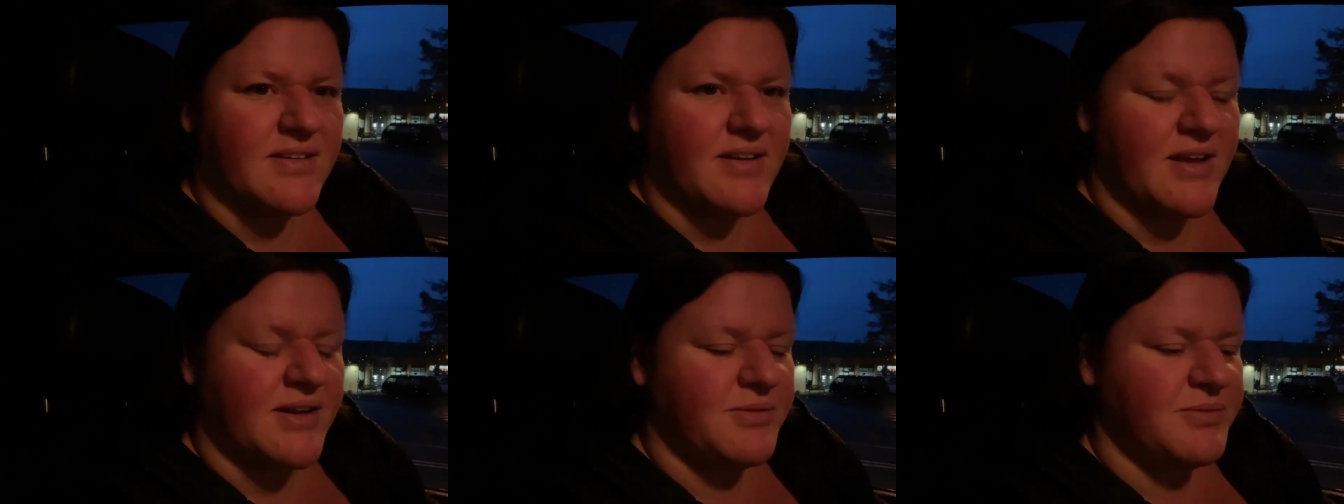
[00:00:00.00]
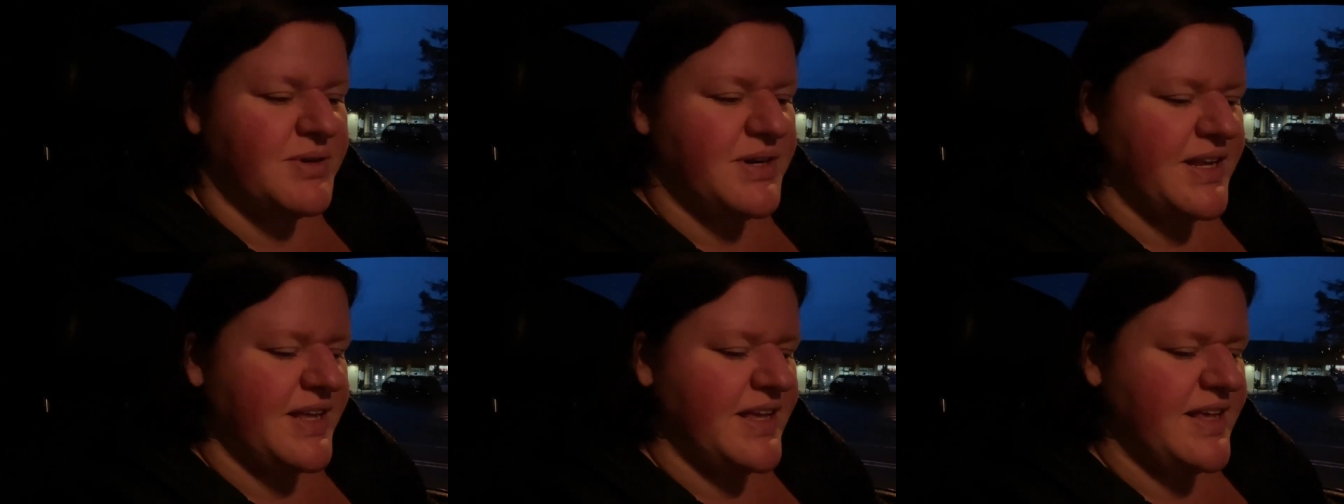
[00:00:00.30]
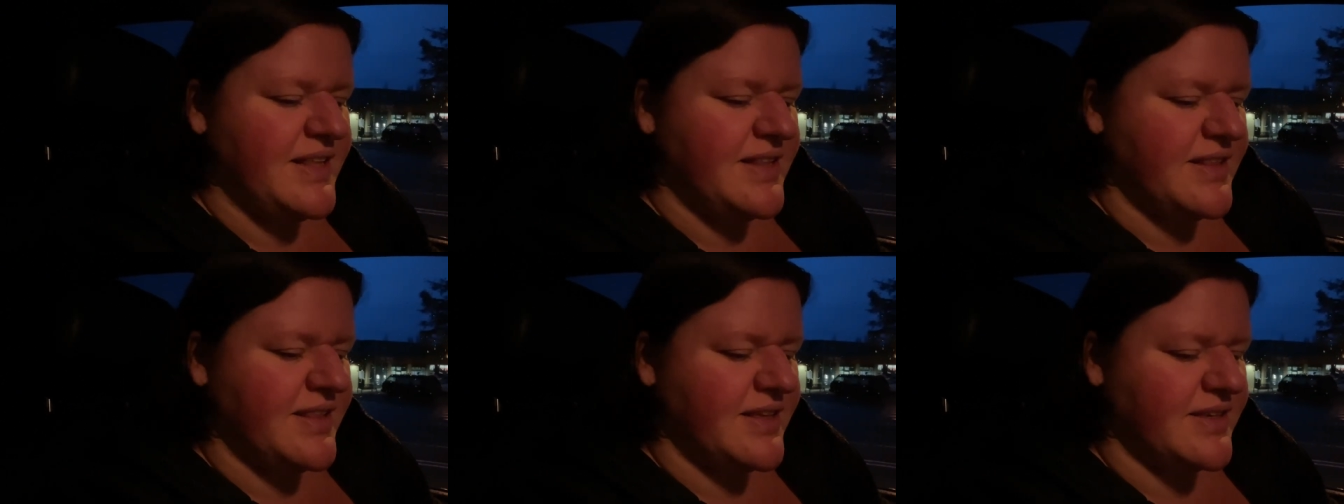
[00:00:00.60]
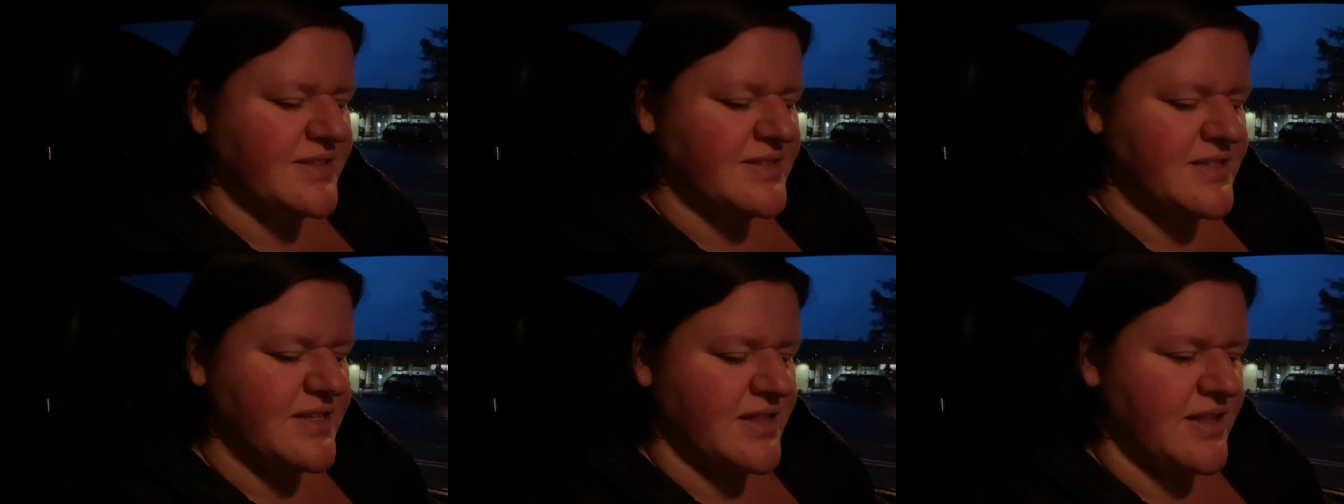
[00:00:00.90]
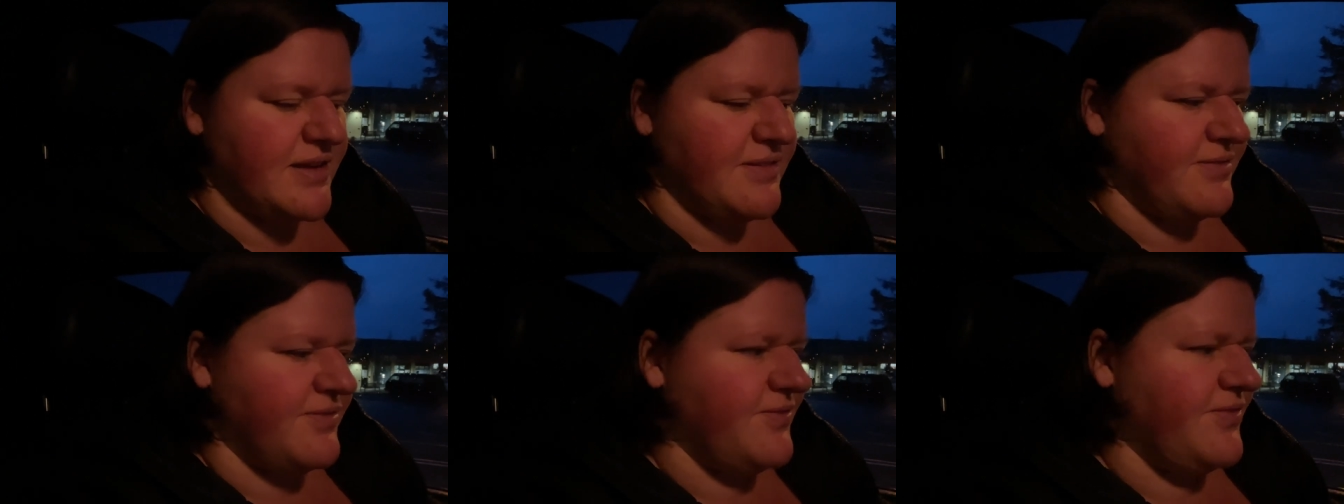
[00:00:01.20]
I don't want to eat things and
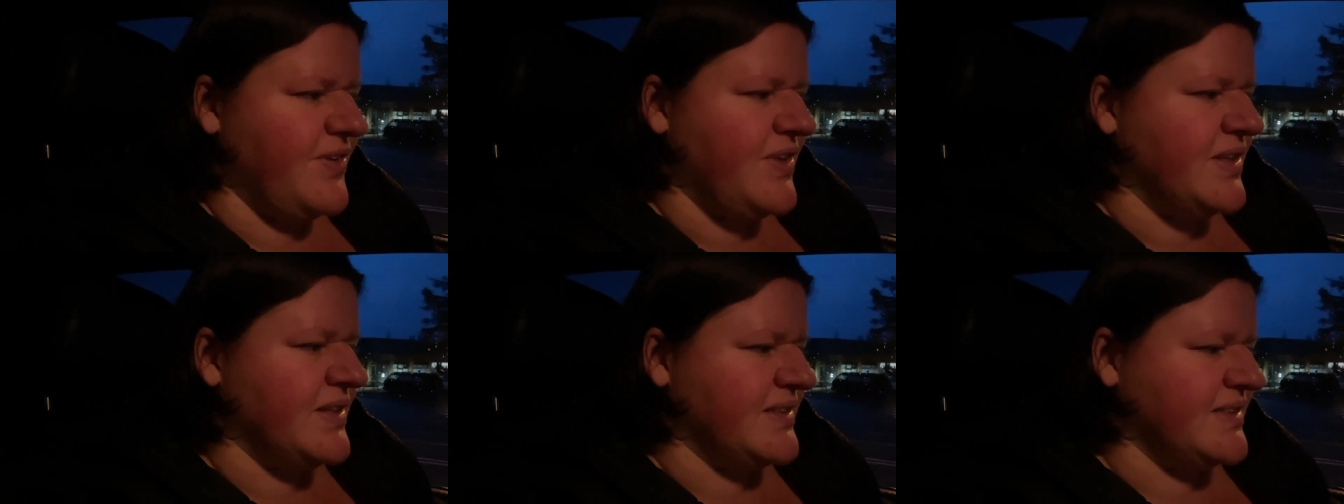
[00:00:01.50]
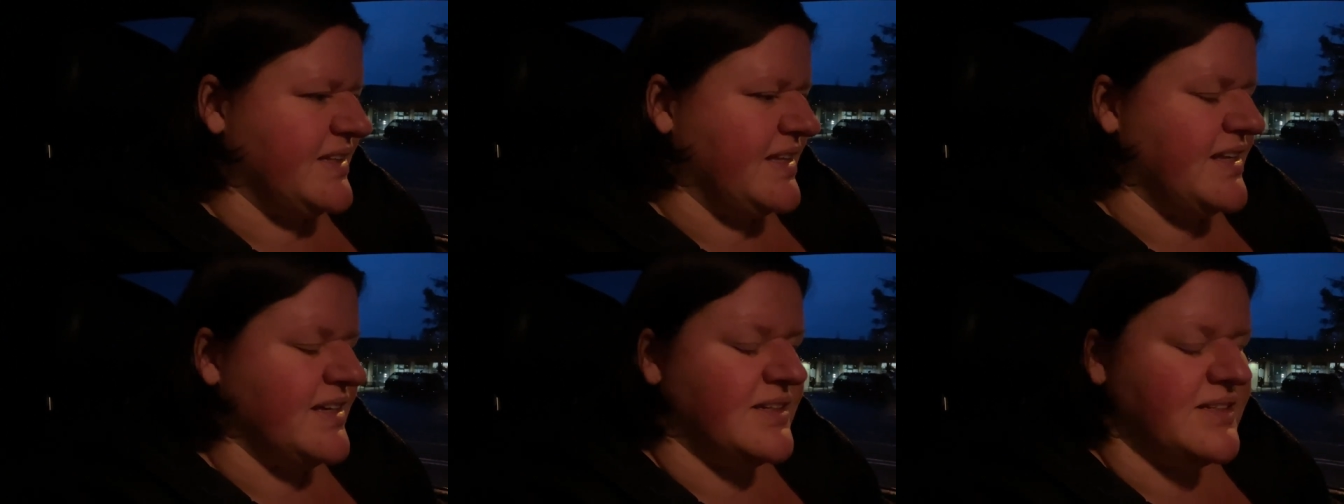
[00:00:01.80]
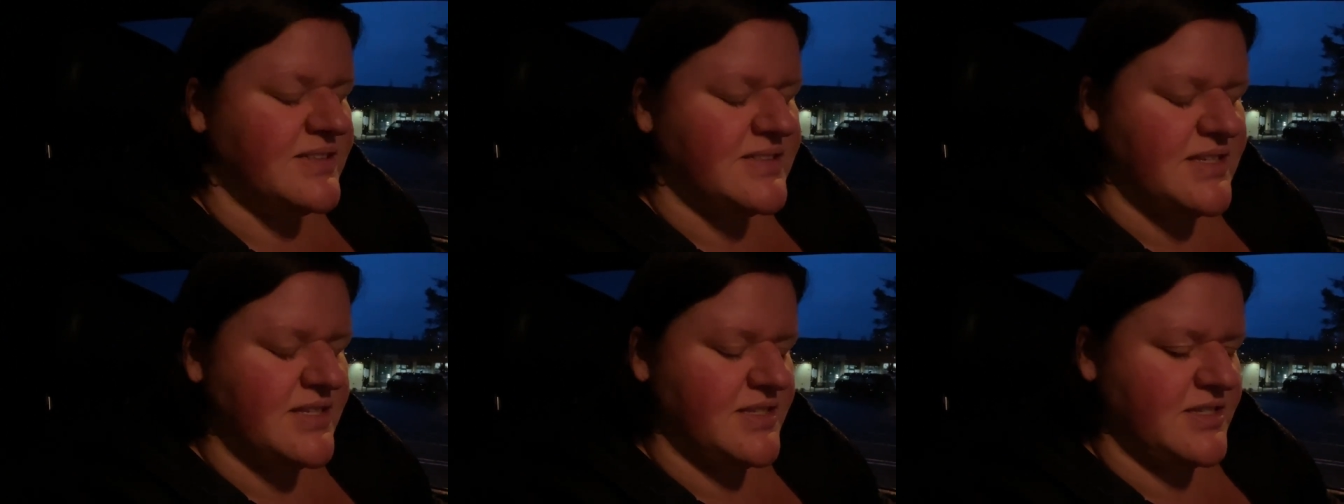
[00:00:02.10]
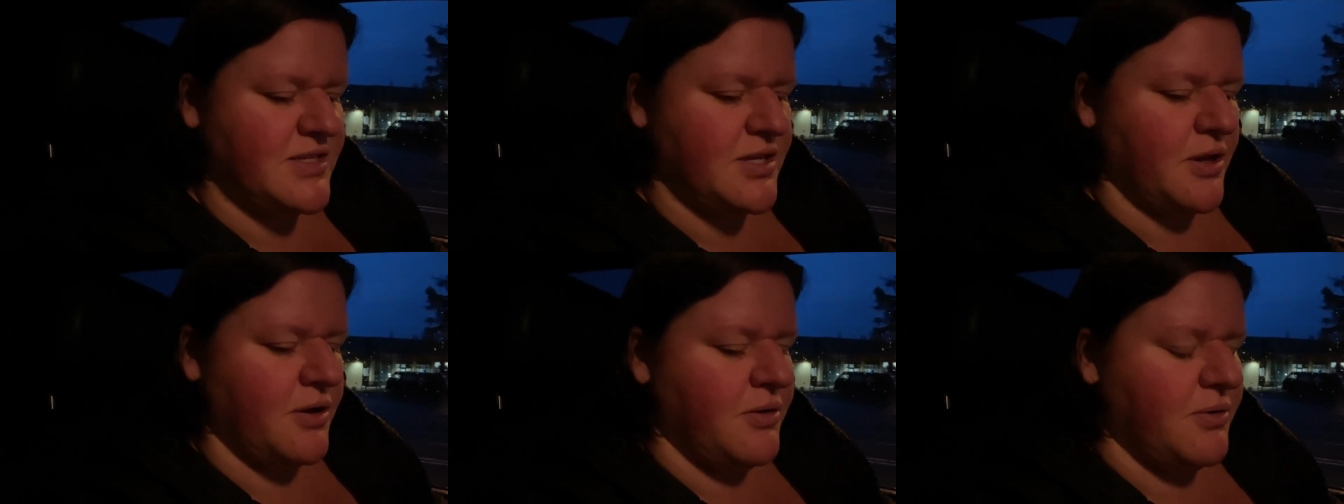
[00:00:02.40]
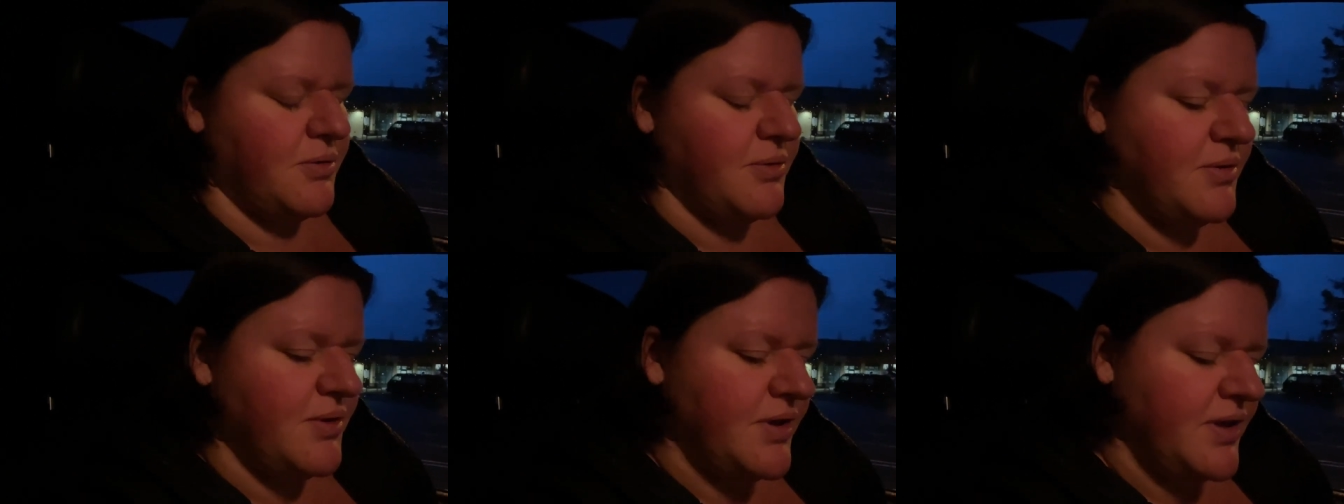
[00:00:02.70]
then feel guilt.
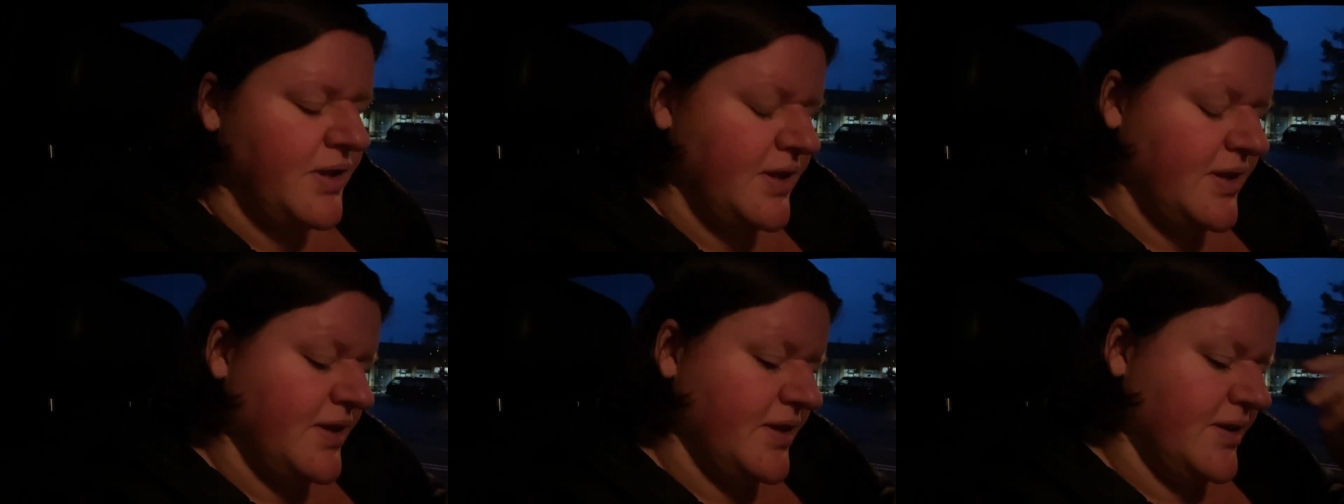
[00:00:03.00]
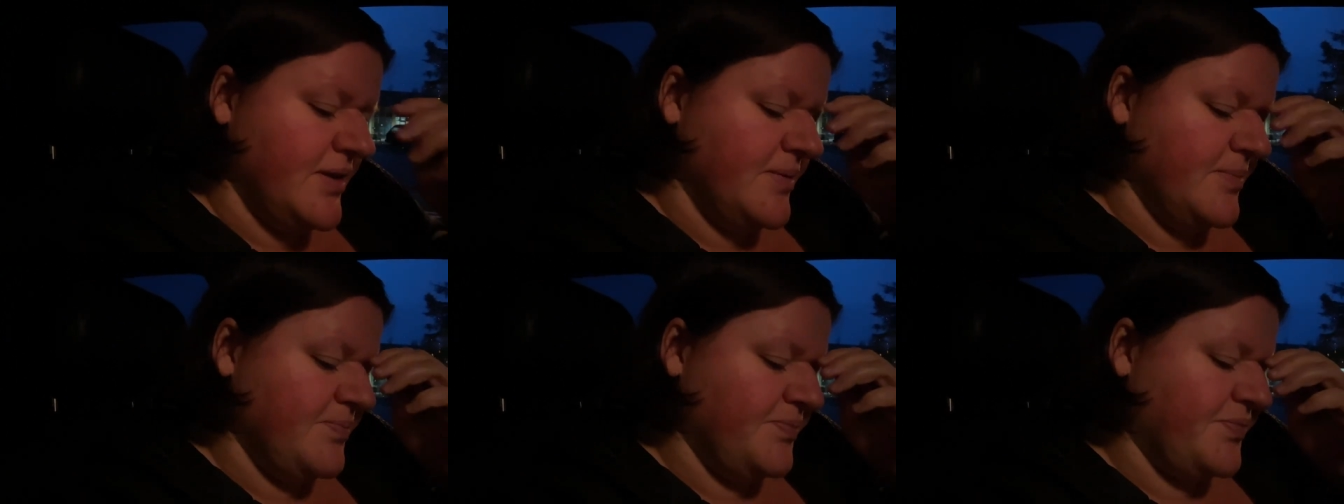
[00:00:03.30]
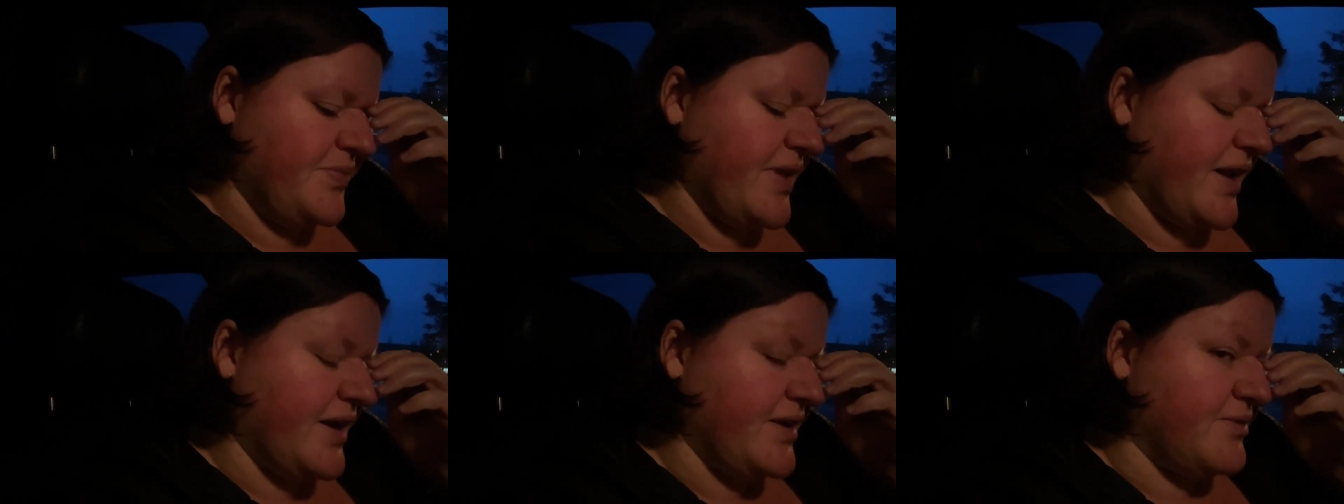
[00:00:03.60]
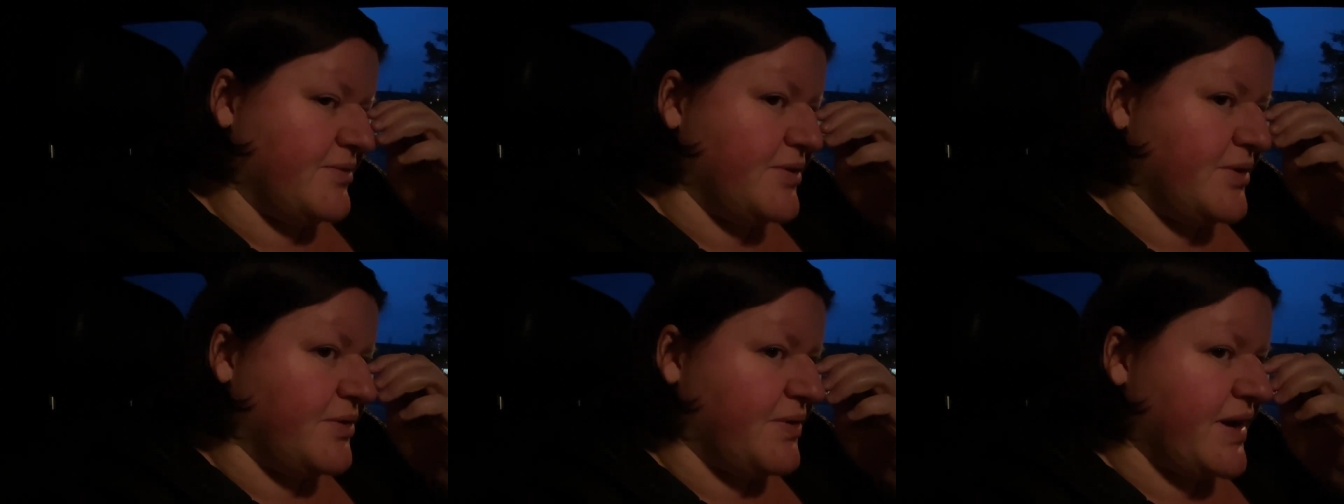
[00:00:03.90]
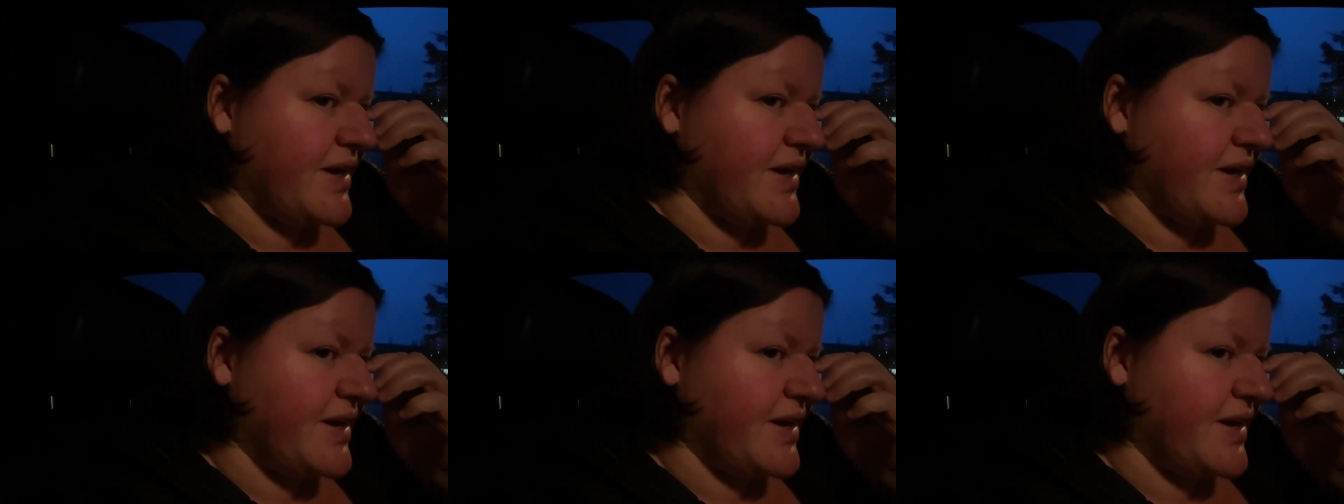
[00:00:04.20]
So I don't know.